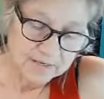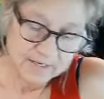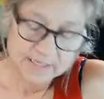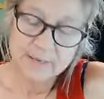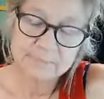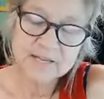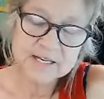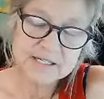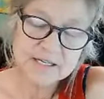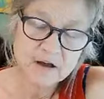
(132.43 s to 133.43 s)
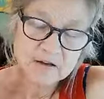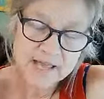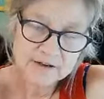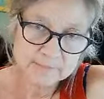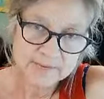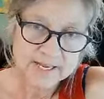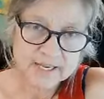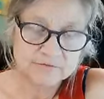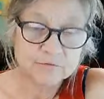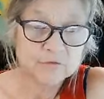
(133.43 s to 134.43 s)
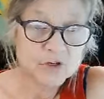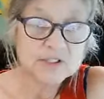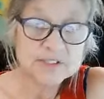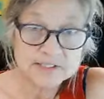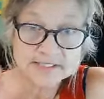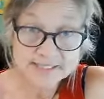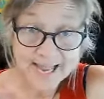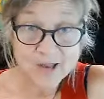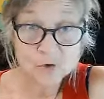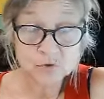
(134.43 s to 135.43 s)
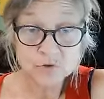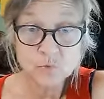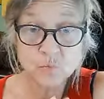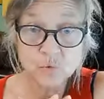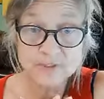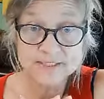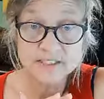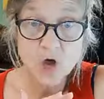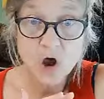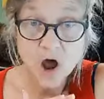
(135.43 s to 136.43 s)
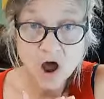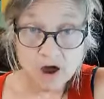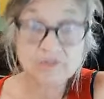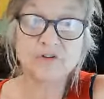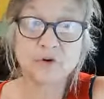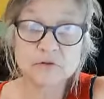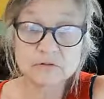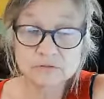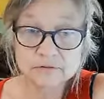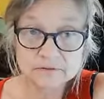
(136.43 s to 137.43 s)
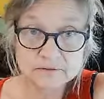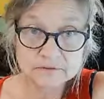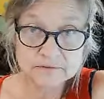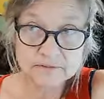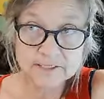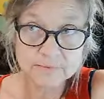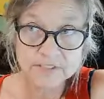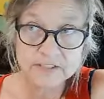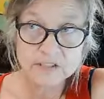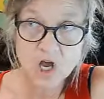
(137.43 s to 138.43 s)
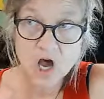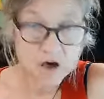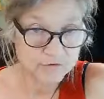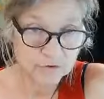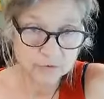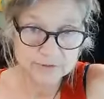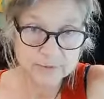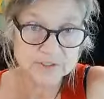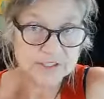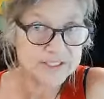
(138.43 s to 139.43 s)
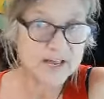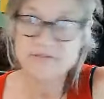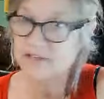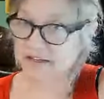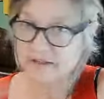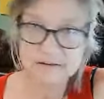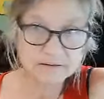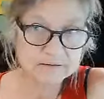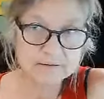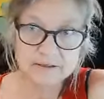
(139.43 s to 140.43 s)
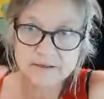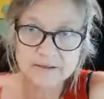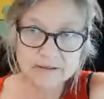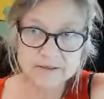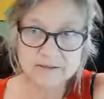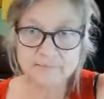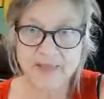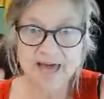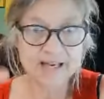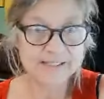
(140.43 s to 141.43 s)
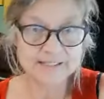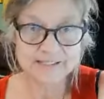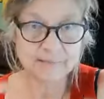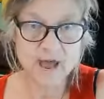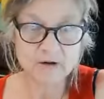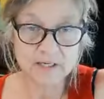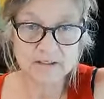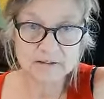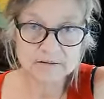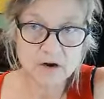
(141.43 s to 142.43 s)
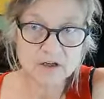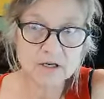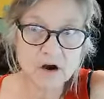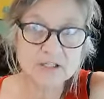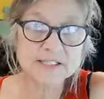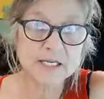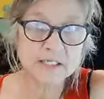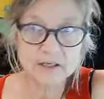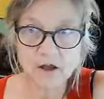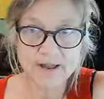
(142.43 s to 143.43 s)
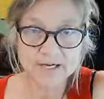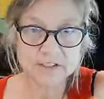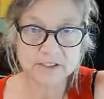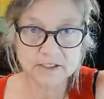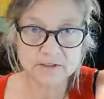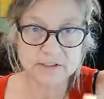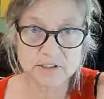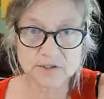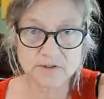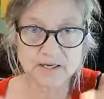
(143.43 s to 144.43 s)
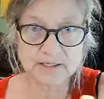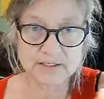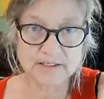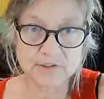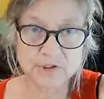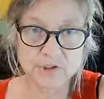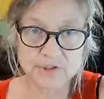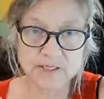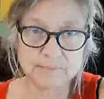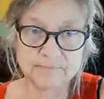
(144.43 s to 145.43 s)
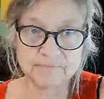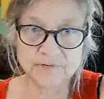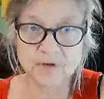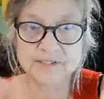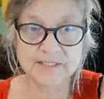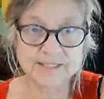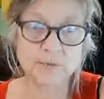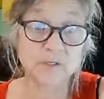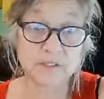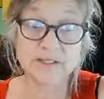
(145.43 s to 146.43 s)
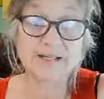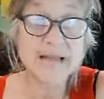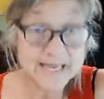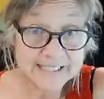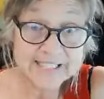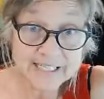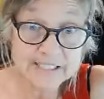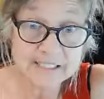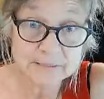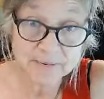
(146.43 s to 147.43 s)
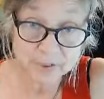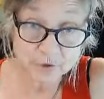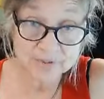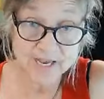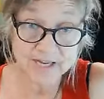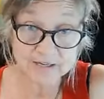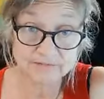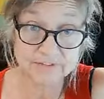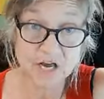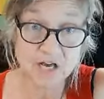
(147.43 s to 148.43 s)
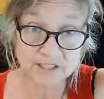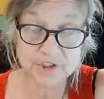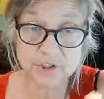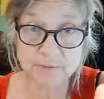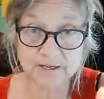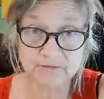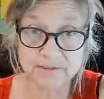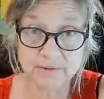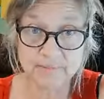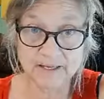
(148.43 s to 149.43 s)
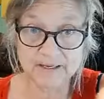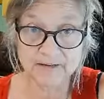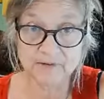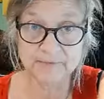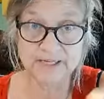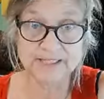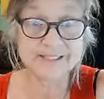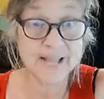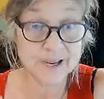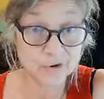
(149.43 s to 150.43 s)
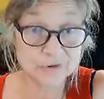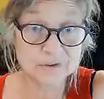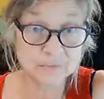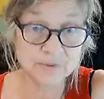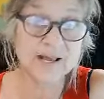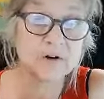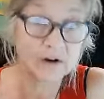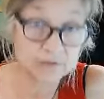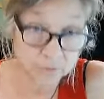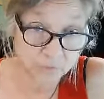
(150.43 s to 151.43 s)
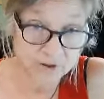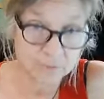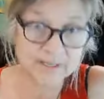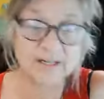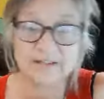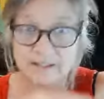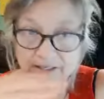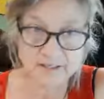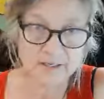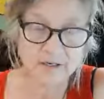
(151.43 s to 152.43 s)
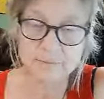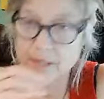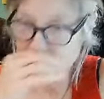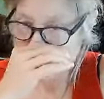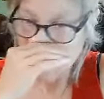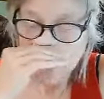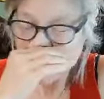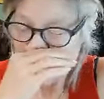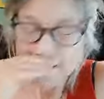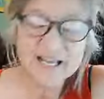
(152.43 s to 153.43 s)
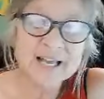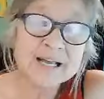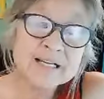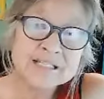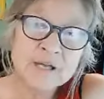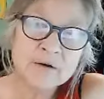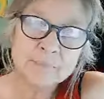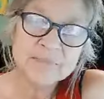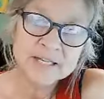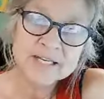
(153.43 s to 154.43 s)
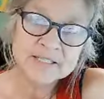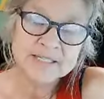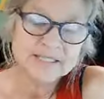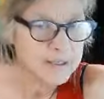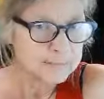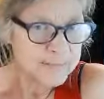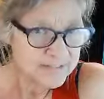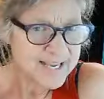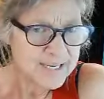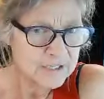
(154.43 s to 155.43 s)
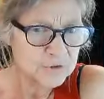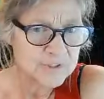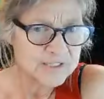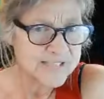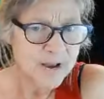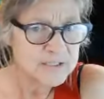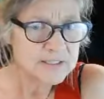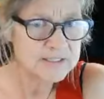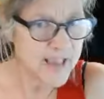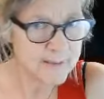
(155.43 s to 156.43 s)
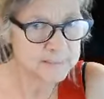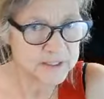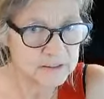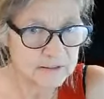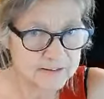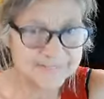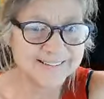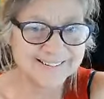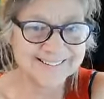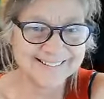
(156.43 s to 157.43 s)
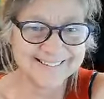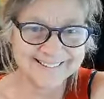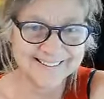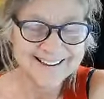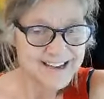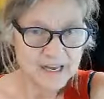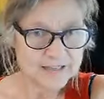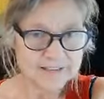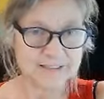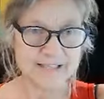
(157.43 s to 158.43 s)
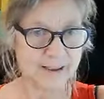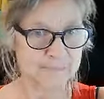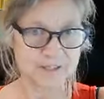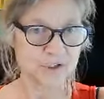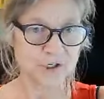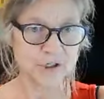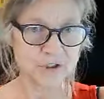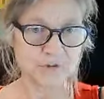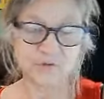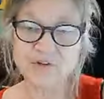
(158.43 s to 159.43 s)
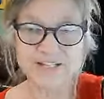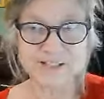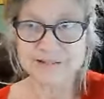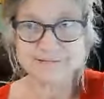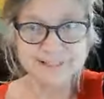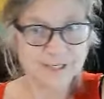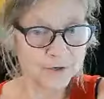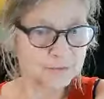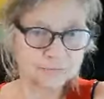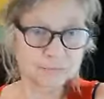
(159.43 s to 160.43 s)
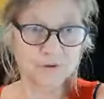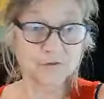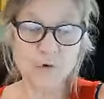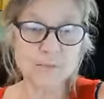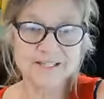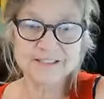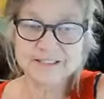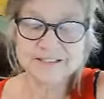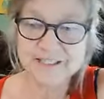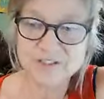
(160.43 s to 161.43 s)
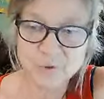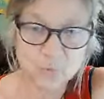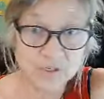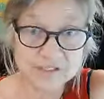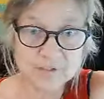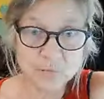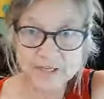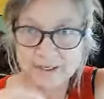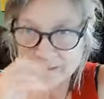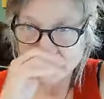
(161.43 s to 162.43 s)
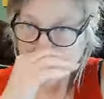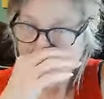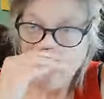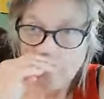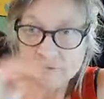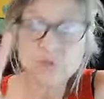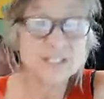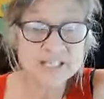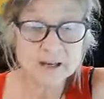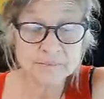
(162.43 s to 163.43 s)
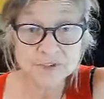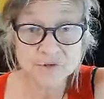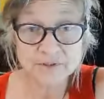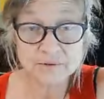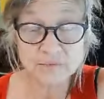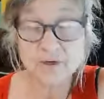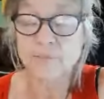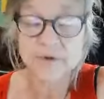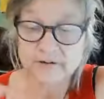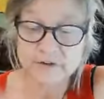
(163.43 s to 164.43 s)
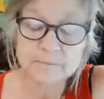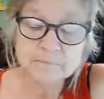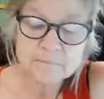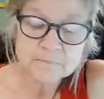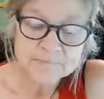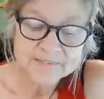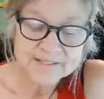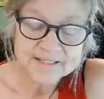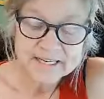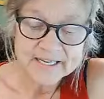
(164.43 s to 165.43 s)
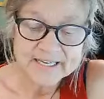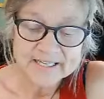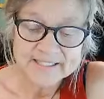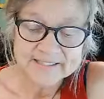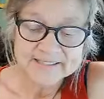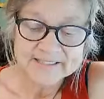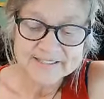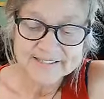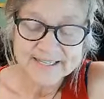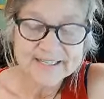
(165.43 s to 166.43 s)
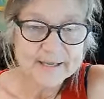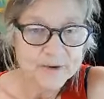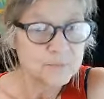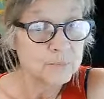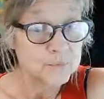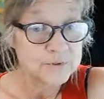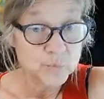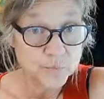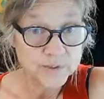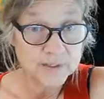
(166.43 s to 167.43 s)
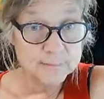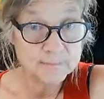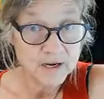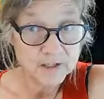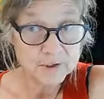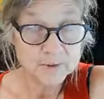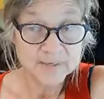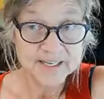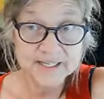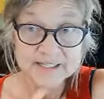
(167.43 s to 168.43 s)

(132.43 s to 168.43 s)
And I'm thinking it all out in my head. First, the sound was awful. It was awful. There was nothing balanced about it. Our our son-in-law actually used to do that at his church. He knows he's one of. It takes a special kind of knowledge to be able to make everybody sound without overwhelming the you know. So I'm thinking as I'm thinking through this, how could this happen? how could this happen at church for this you know performance that they do once a week, three times during whatever? And it, it was really bothering me.